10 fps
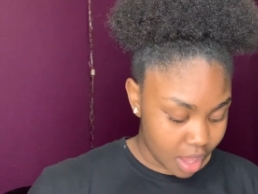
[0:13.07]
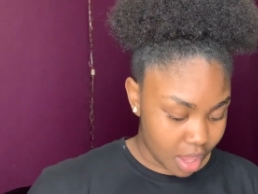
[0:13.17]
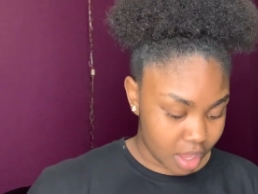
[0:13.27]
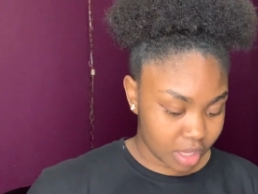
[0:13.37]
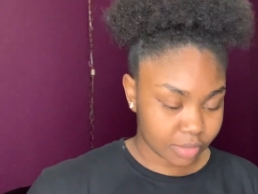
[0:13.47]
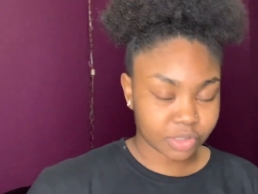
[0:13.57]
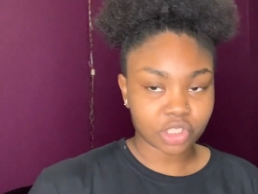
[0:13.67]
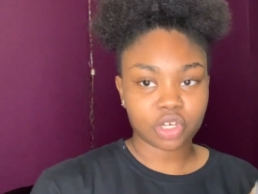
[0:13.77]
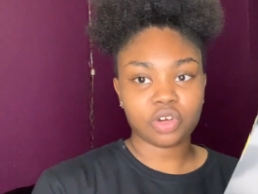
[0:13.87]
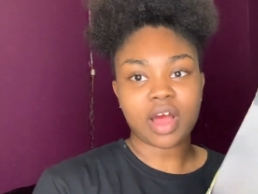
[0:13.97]

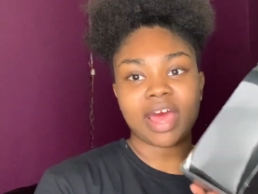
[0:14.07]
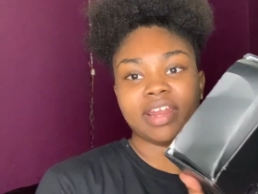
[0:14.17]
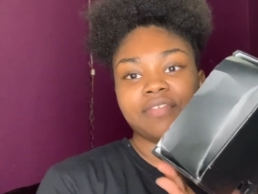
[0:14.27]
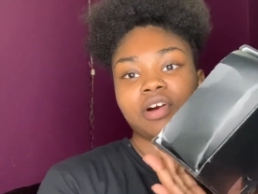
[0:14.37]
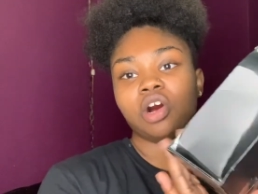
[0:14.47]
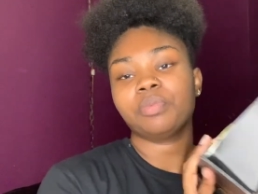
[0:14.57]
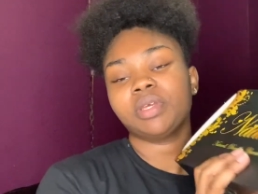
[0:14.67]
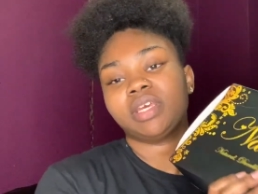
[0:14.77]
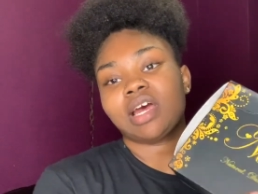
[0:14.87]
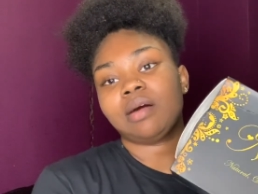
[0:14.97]
So I never
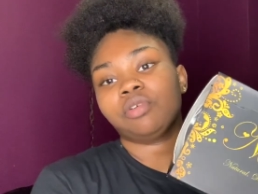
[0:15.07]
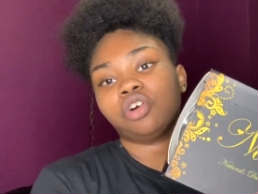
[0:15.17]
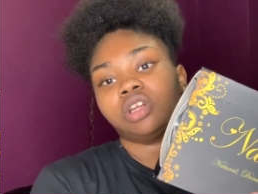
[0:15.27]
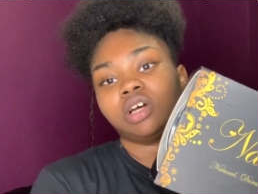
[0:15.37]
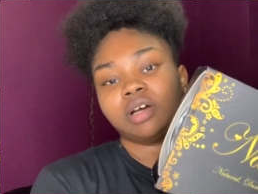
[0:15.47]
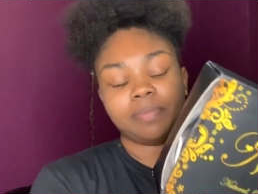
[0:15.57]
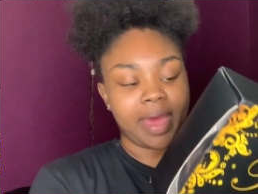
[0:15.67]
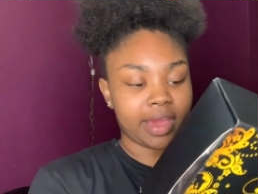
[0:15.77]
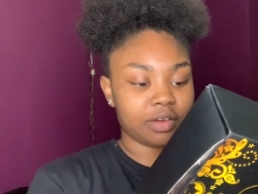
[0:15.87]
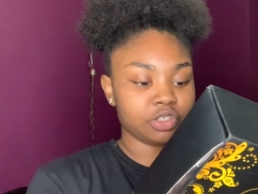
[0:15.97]
opened it. I'm gonna
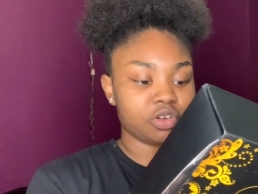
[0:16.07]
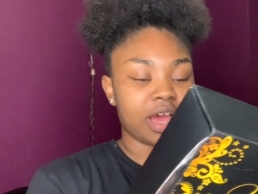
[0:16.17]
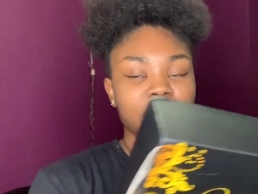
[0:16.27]
unpack it with you guys.